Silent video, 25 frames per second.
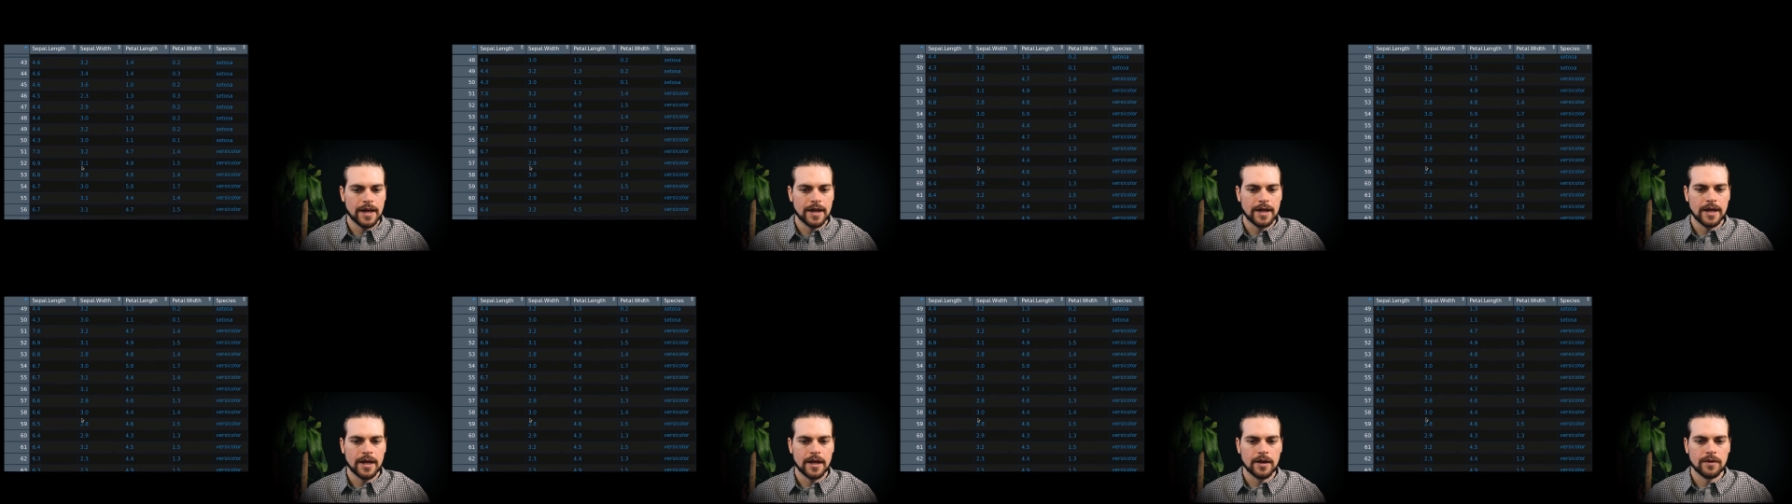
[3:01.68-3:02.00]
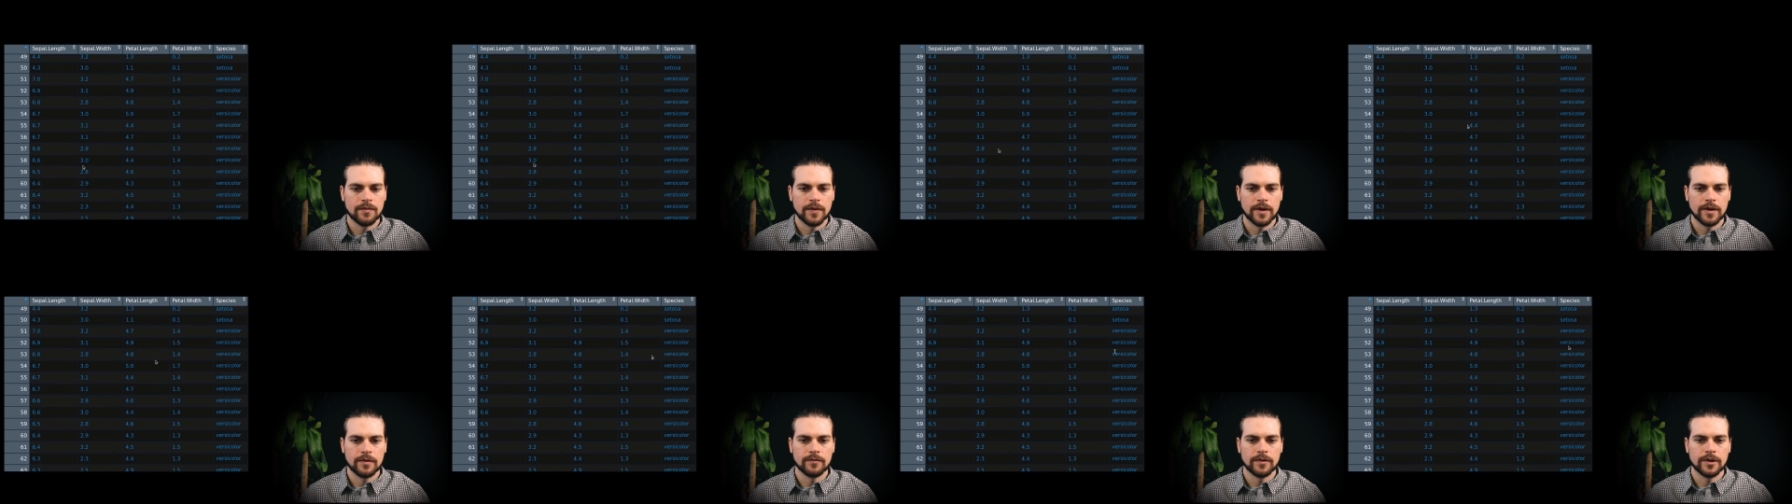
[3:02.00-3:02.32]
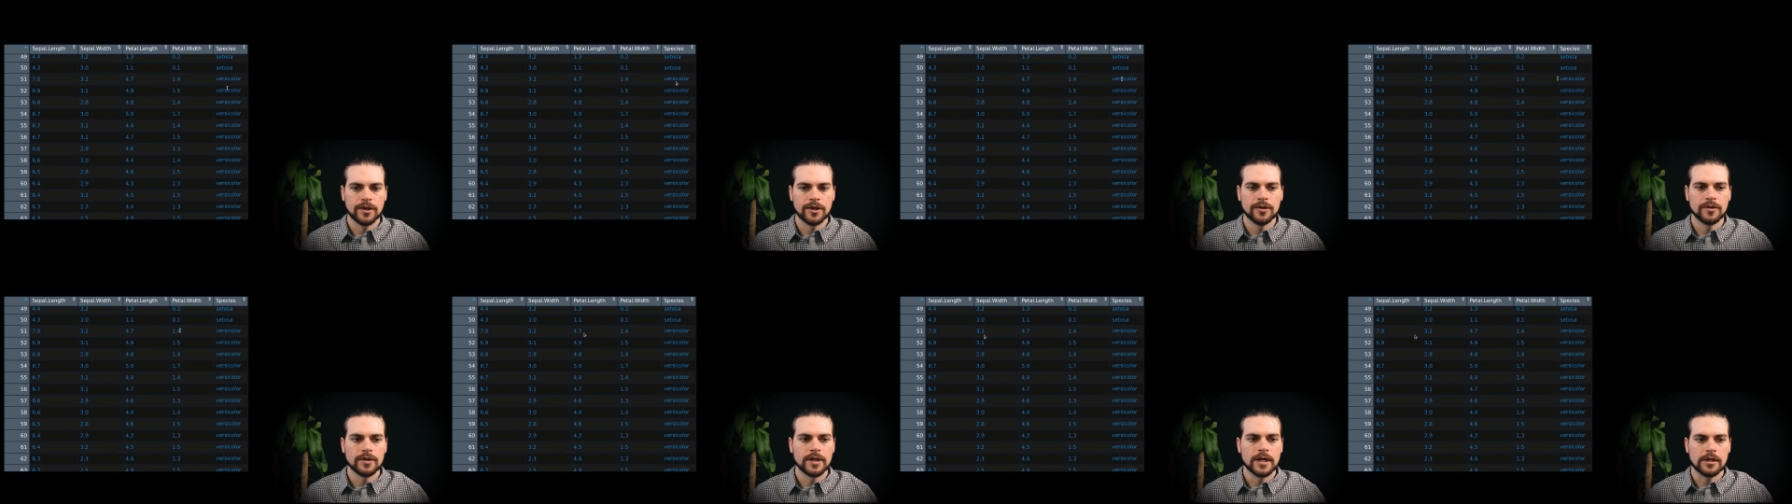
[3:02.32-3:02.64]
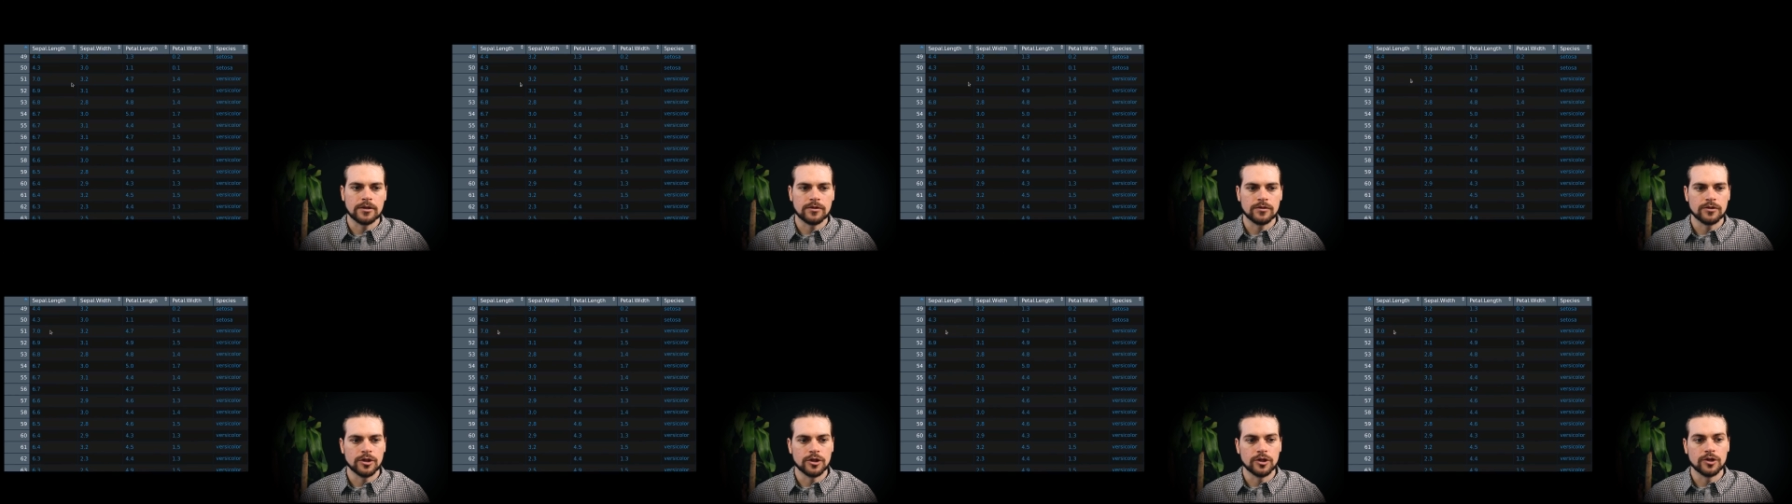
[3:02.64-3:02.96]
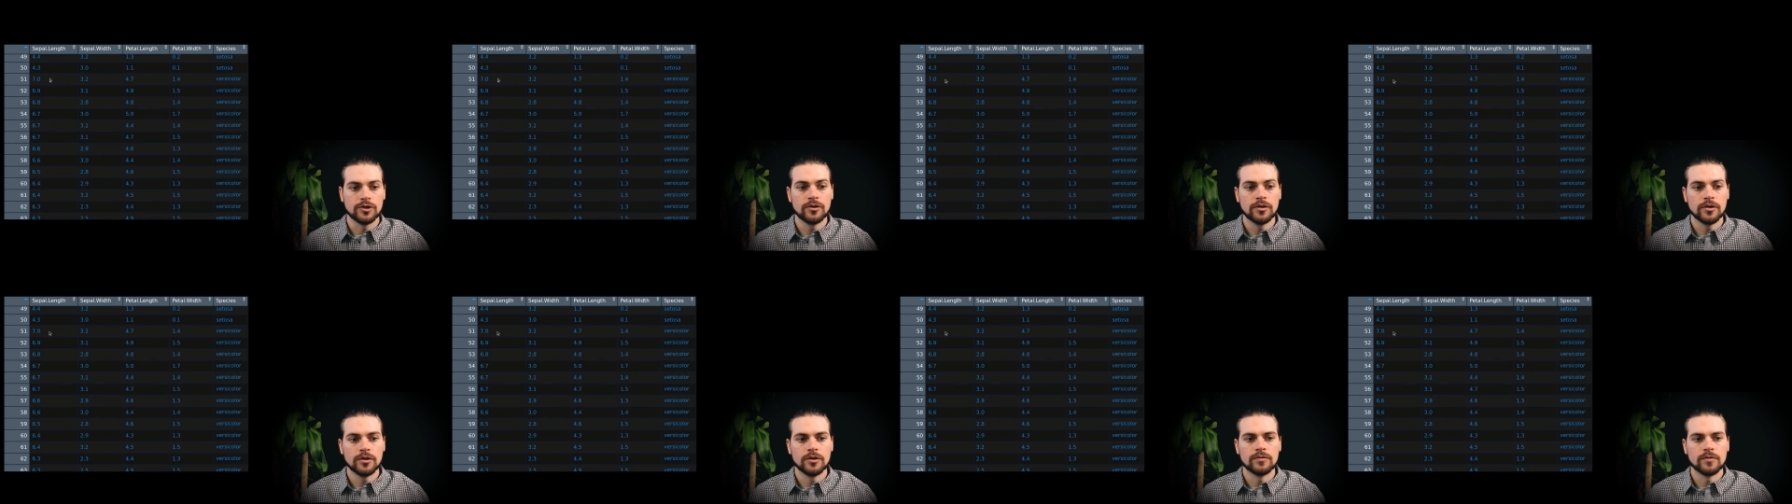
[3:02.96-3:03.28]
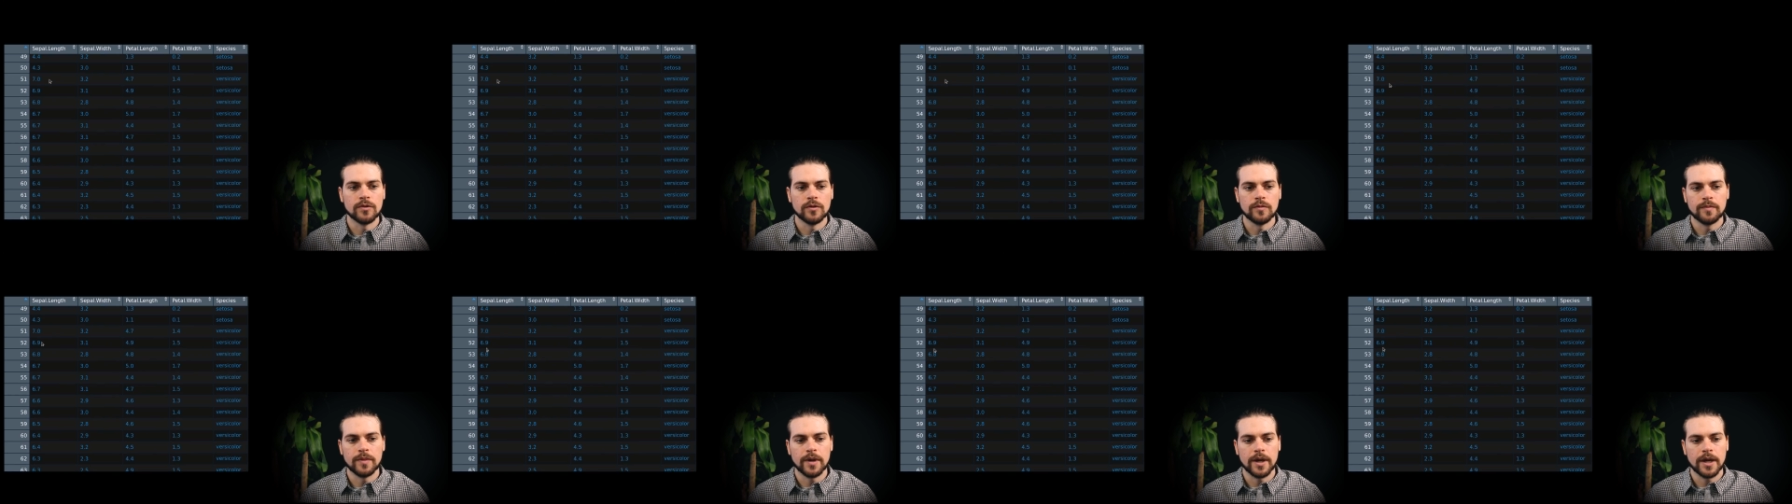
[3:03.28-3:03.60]
and then when we, you get to the new
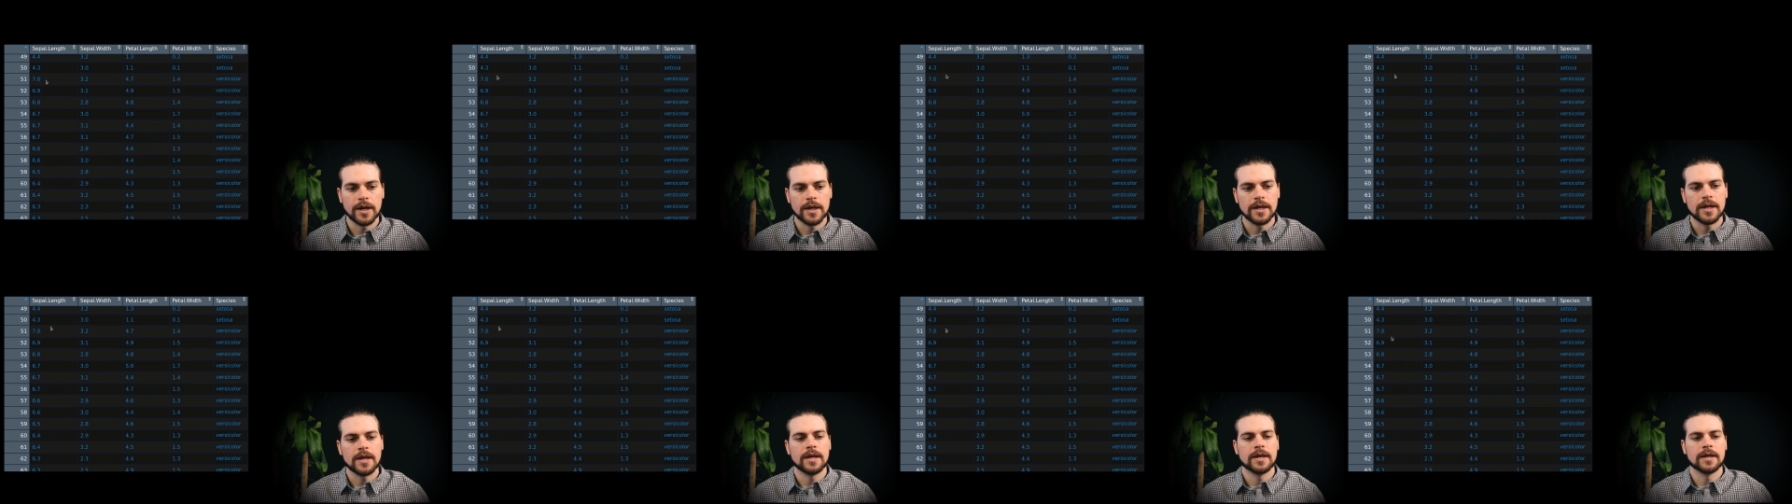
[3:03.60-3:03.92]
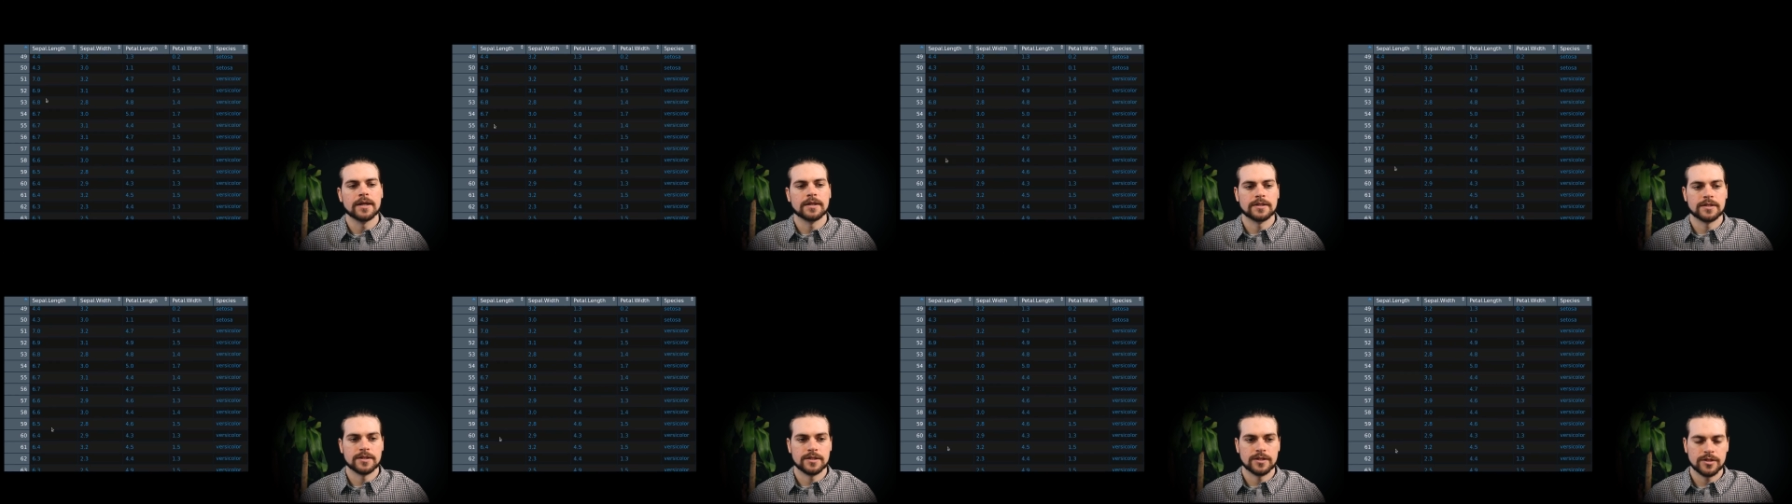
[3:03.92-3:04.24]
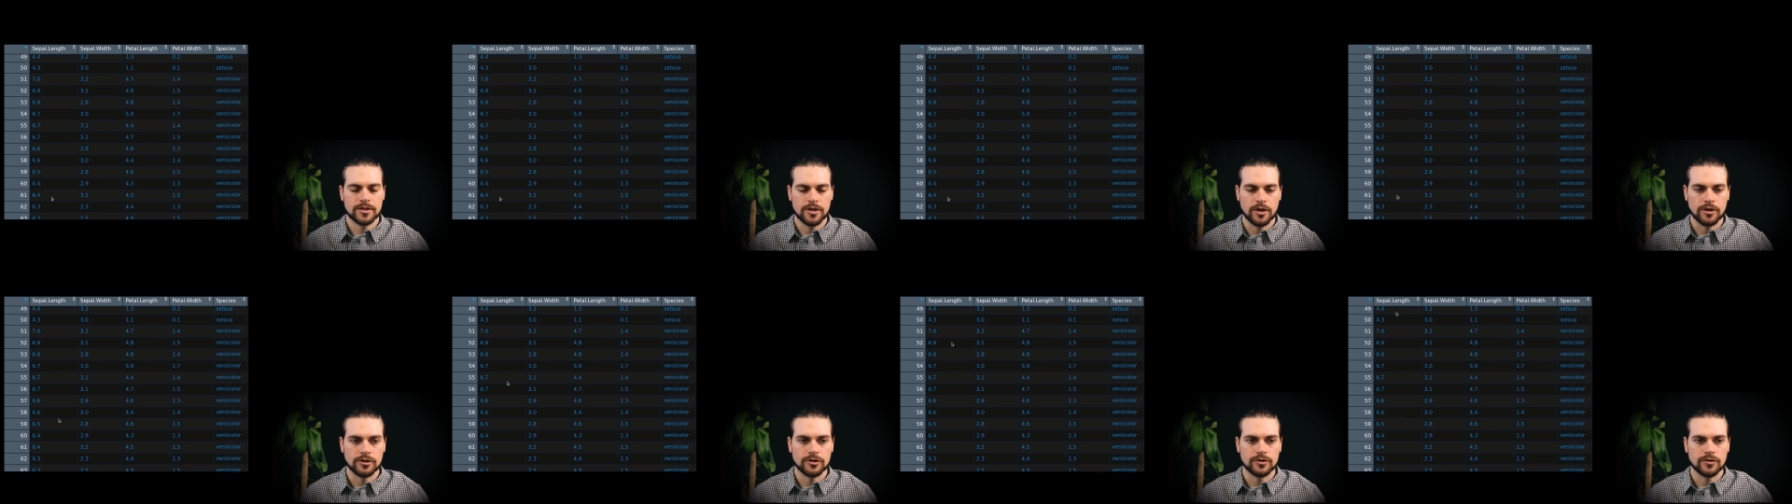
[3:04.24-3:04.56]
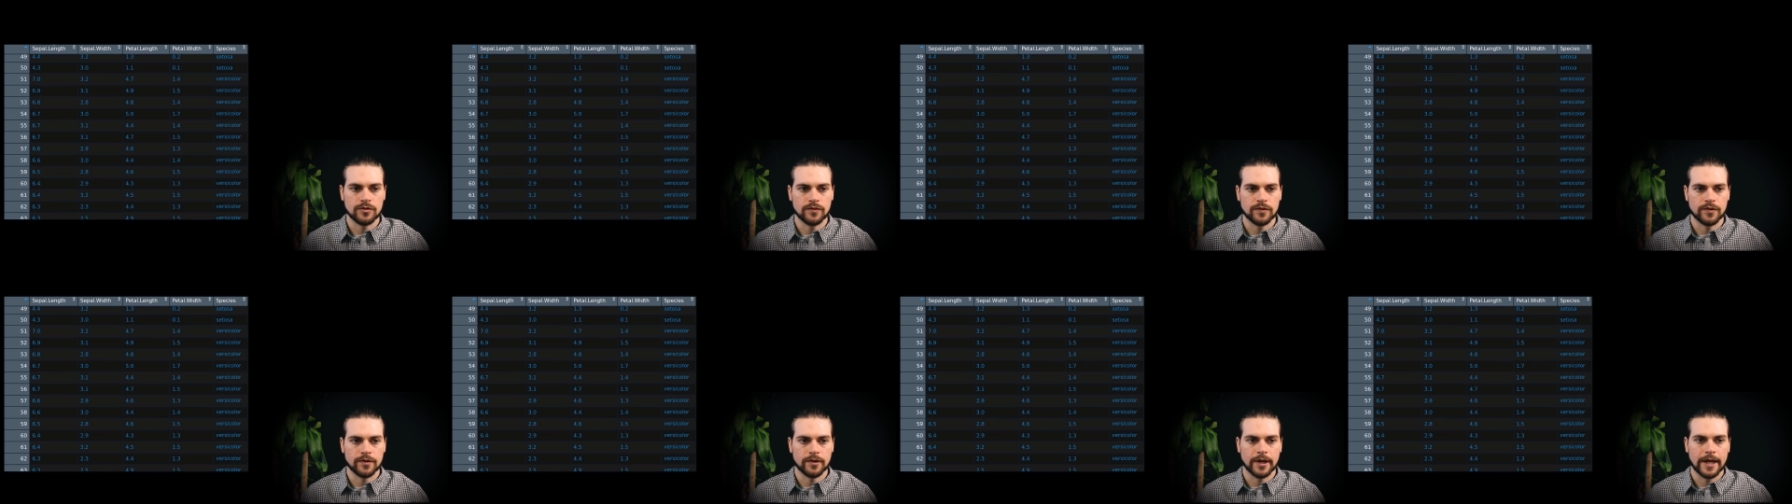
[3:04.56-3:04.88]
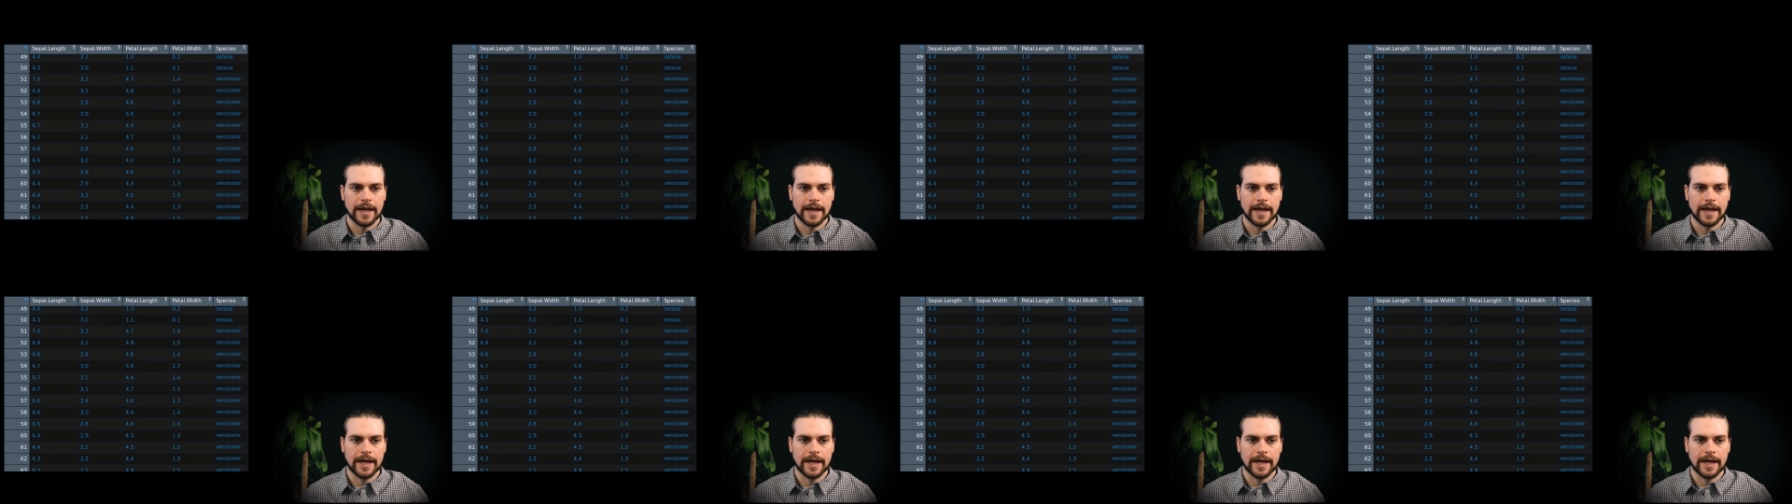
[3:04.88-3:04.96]
grouping it starts over